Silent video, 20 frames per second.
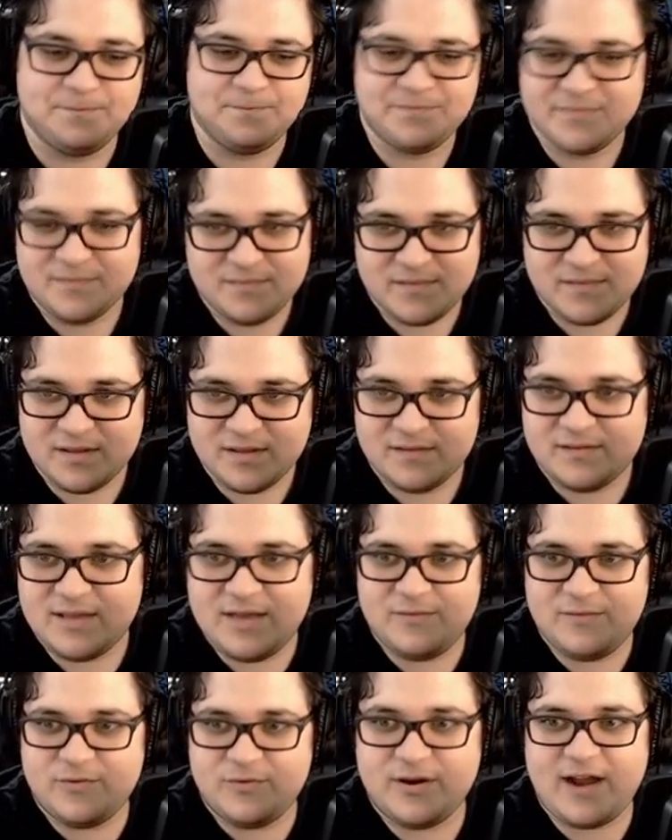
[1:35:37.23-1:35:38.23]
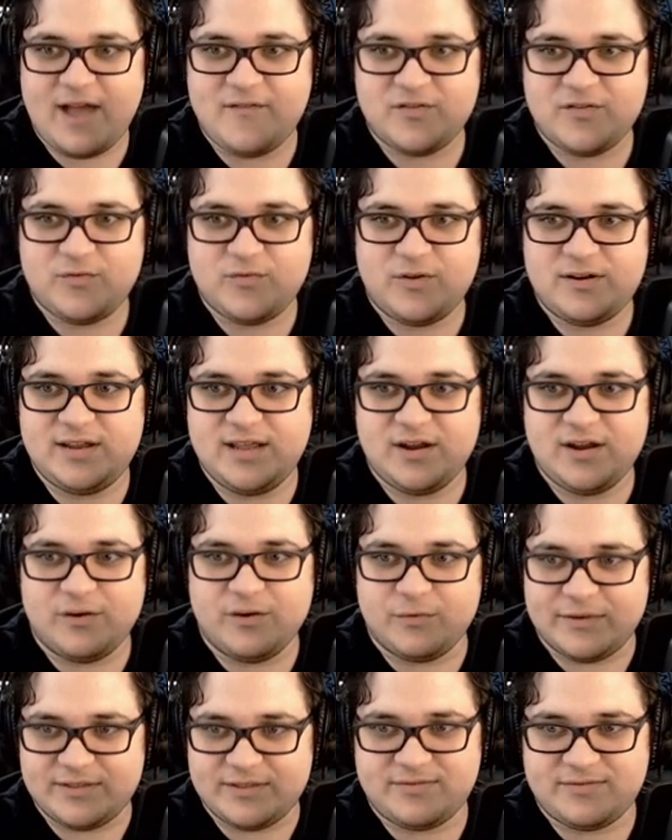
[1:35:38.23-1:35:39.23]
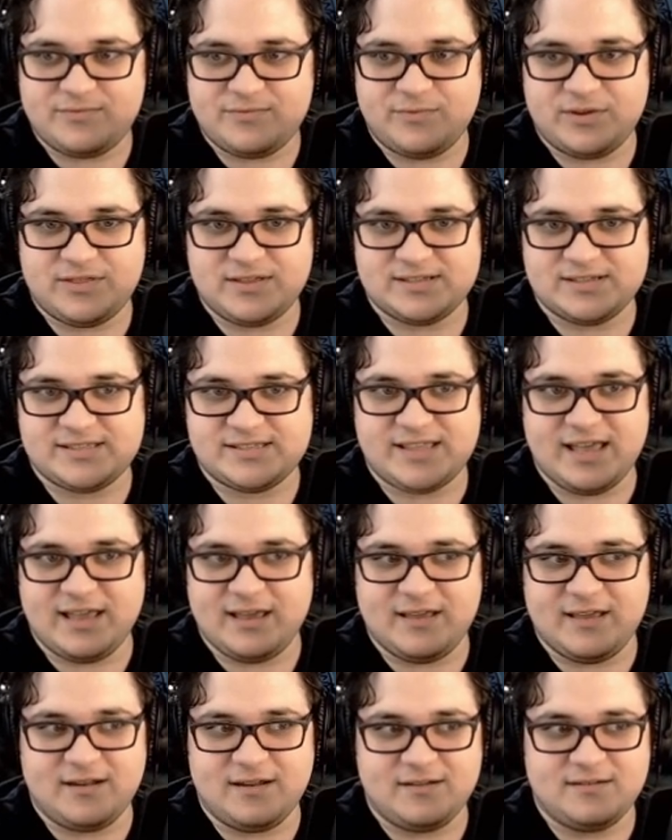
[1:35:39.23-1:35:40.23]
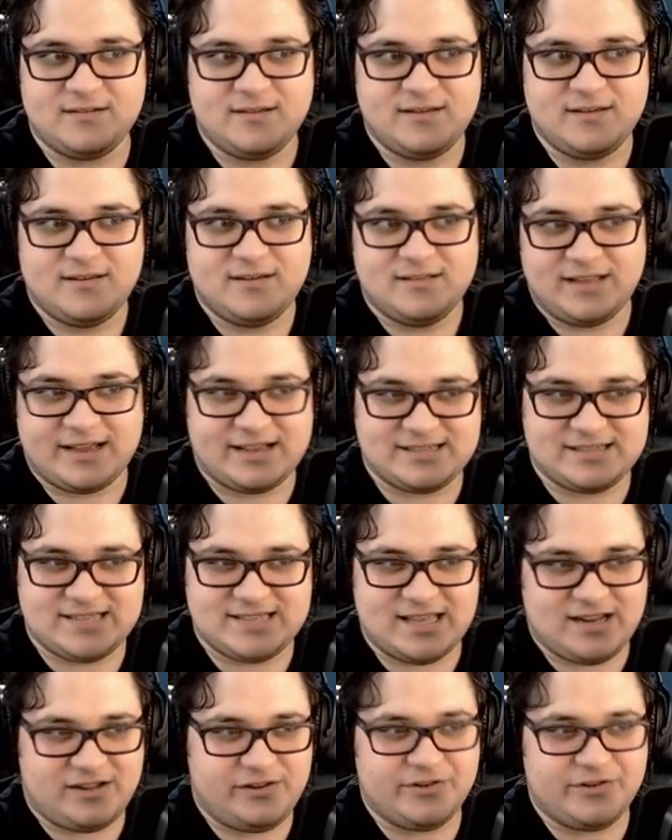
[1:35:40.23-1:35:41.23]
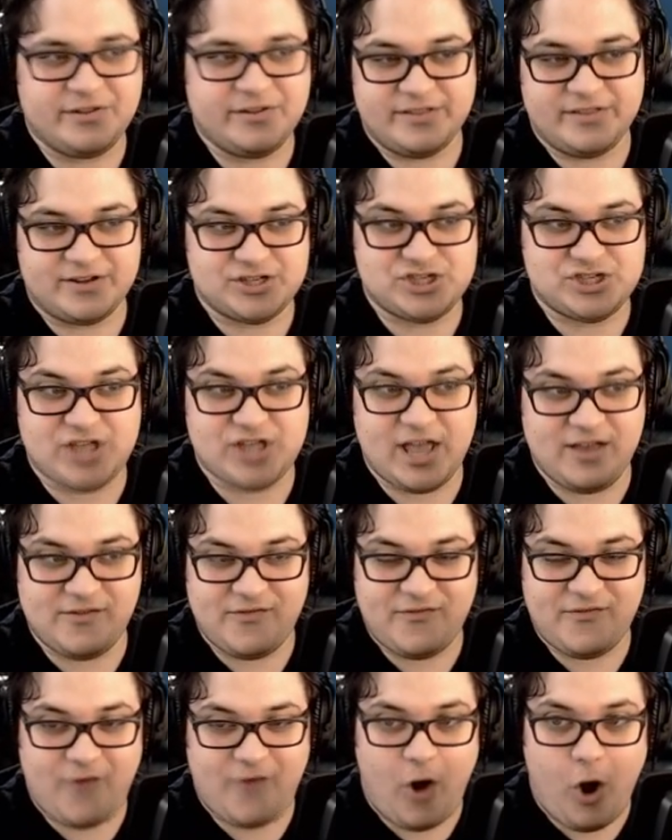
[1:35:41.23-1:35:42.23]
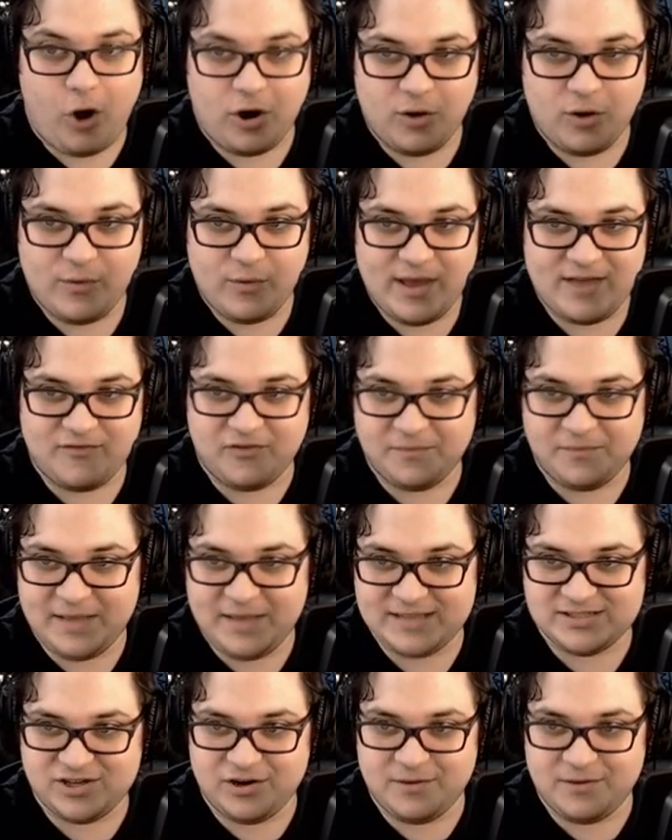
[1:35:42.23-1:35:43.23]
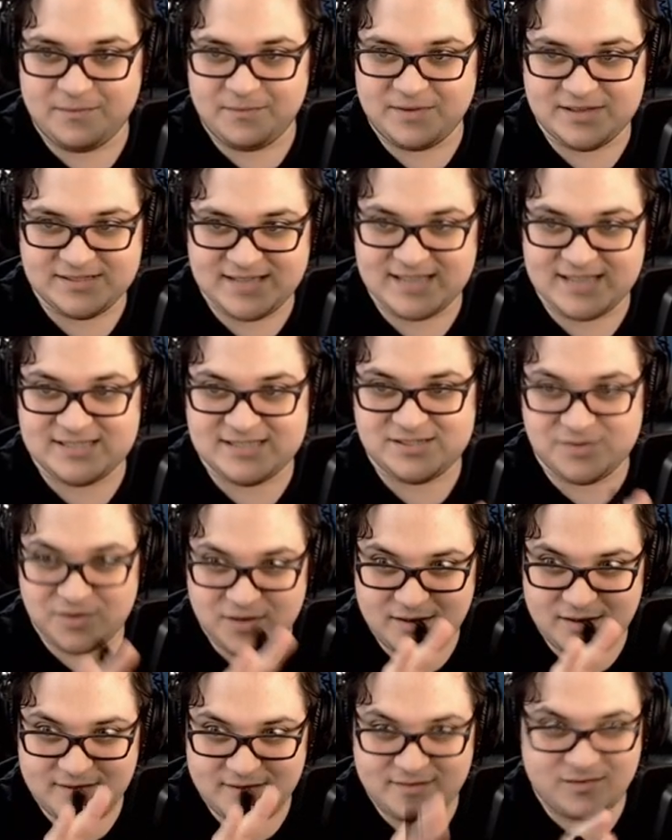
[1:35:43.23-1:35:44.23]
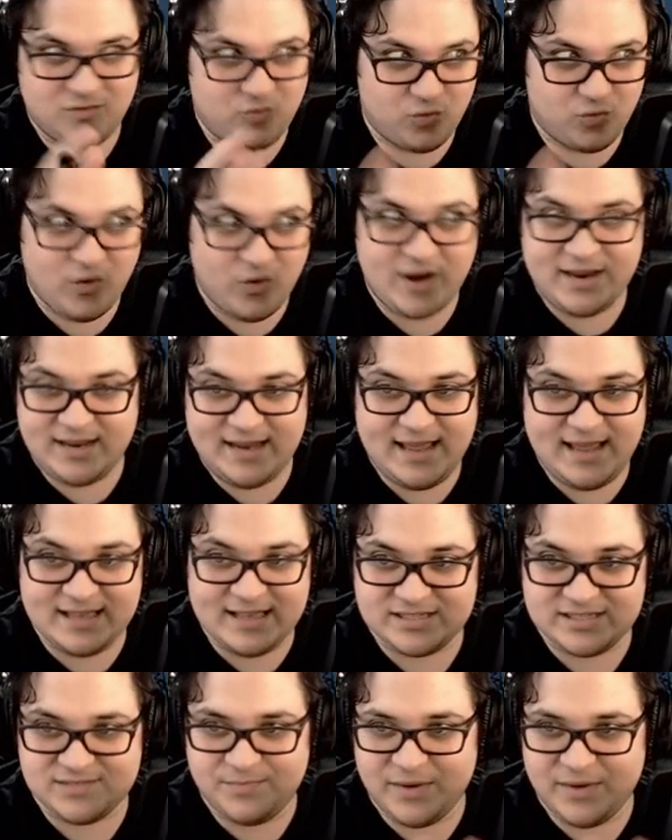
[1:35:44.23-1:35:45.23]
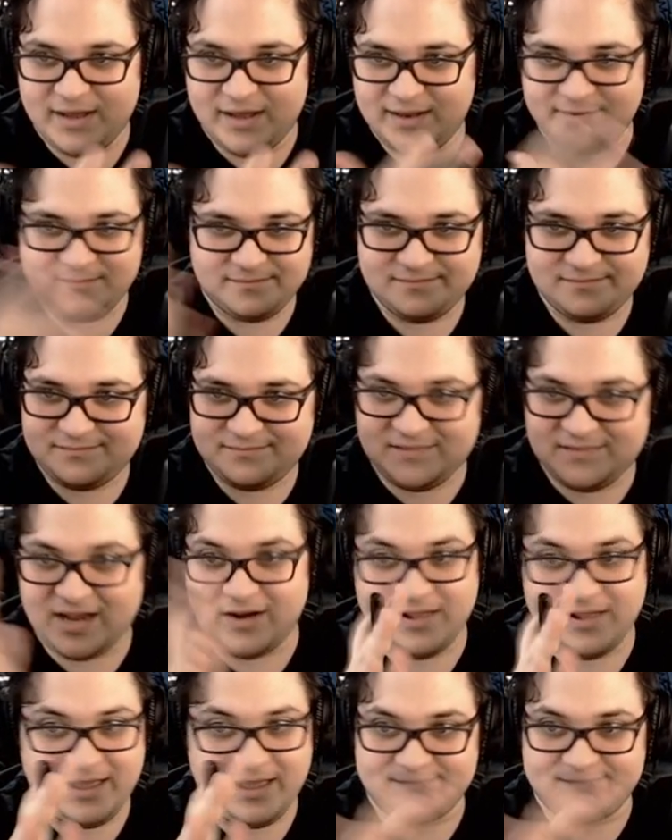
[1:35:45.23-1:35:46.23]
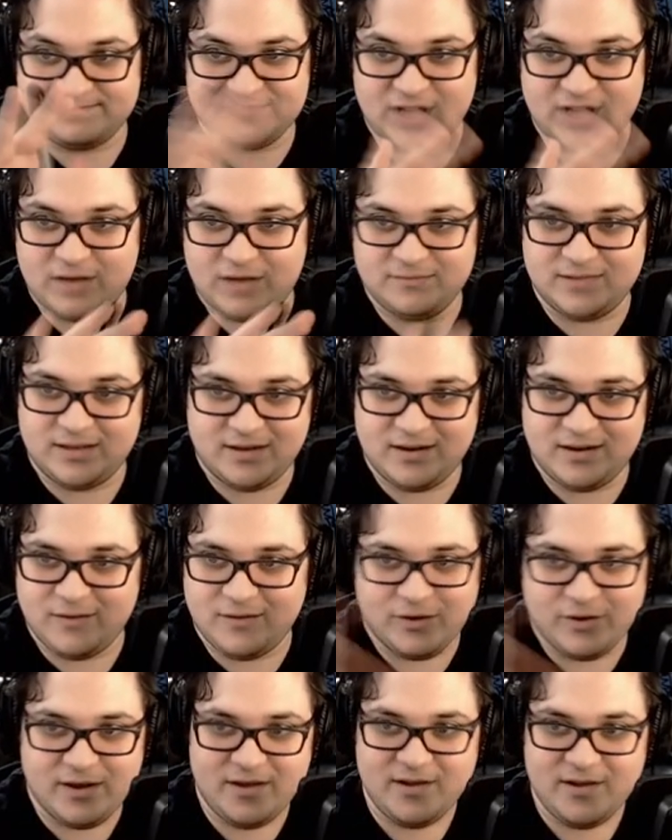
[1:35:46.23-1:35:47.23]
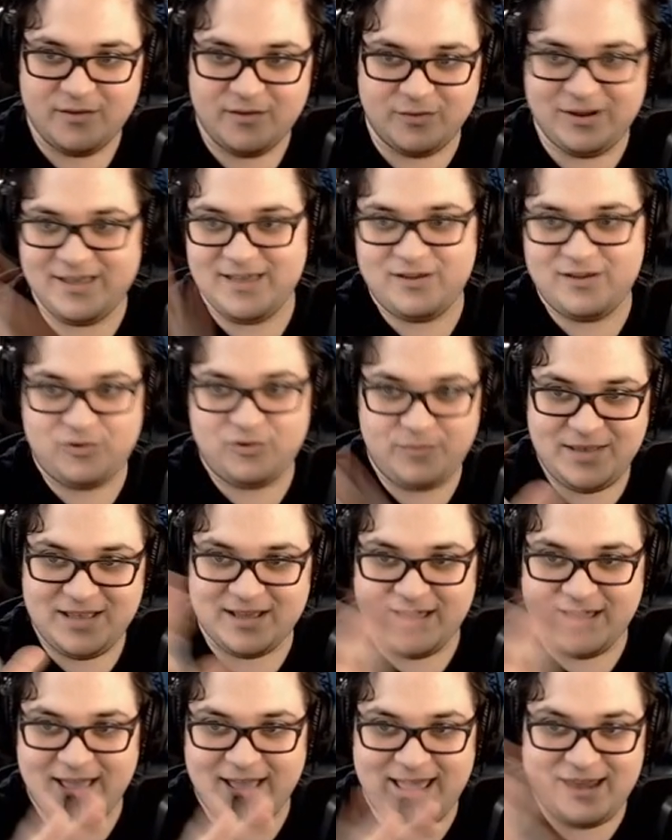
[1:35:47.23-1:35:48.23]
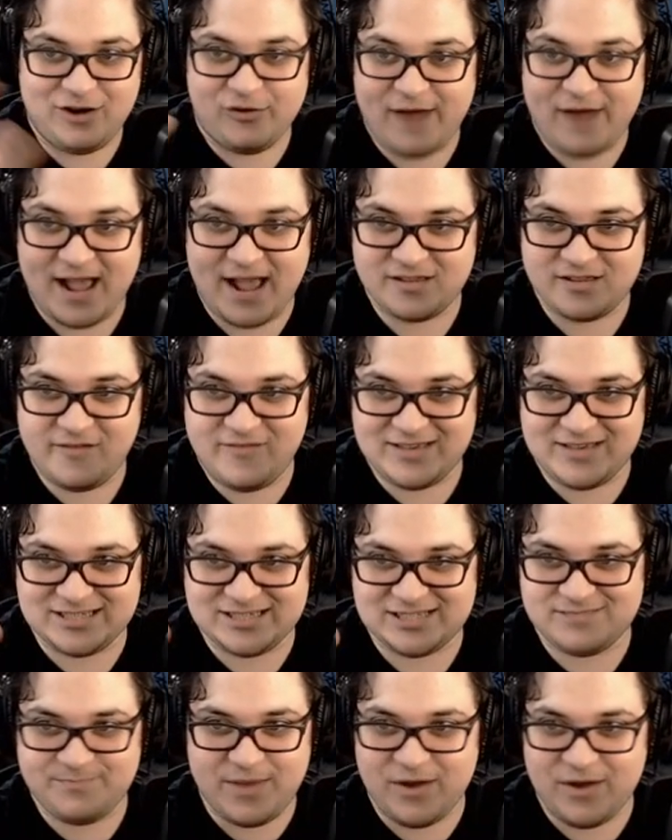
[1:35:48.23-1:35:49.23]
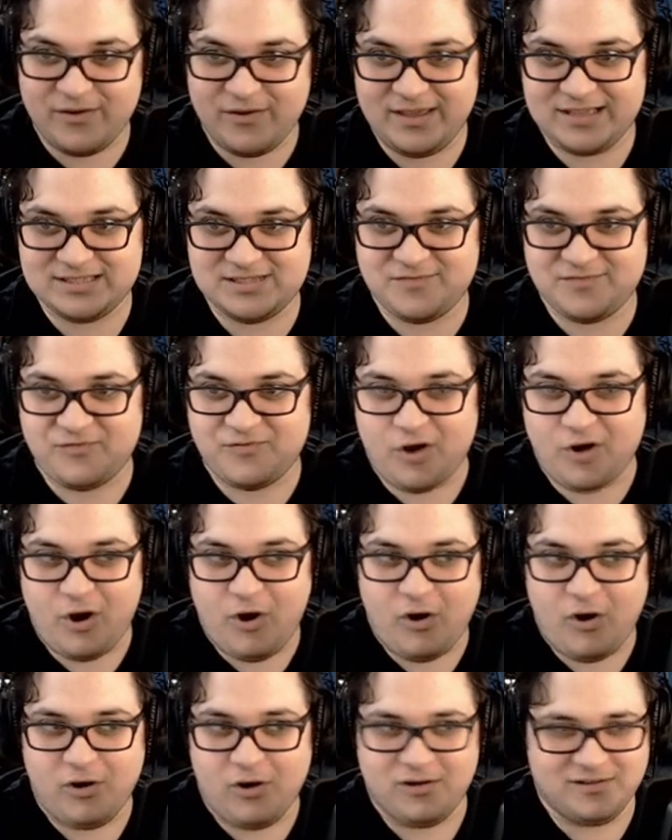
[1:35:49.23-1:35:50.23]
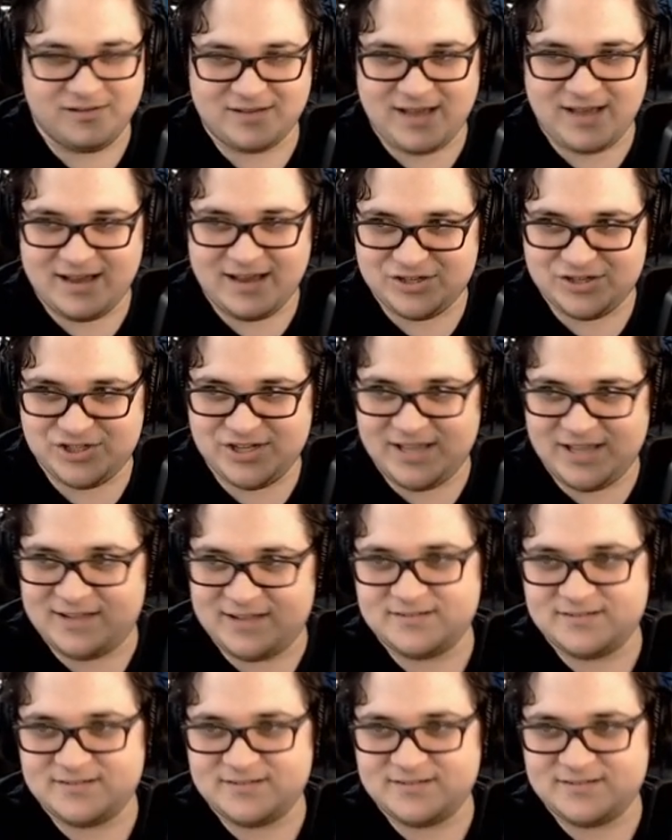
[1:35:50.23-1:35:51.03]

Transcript: Mm-hmm. And we're having one here with, with this thing. And like I said, clearly they're staying far away from that term because that's what it is. But they're like, no, no, no, no. We're, it'll be an interactive experience for all kind of shit. Mm-hmm.